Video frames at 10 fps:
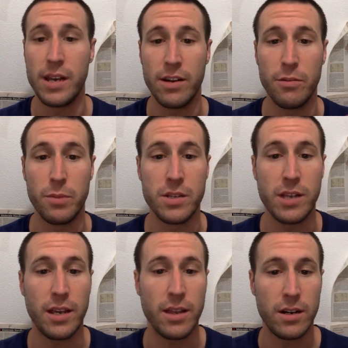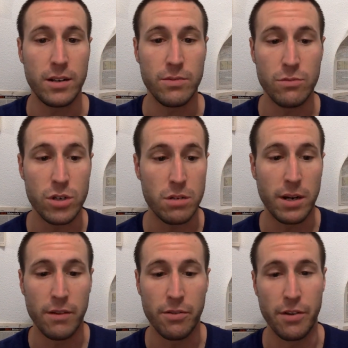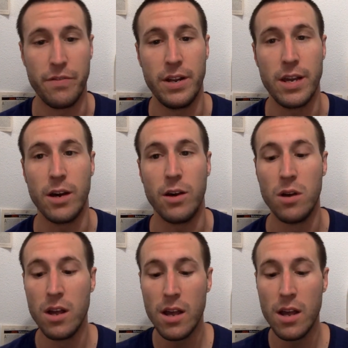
I know I've been saying that on just about every video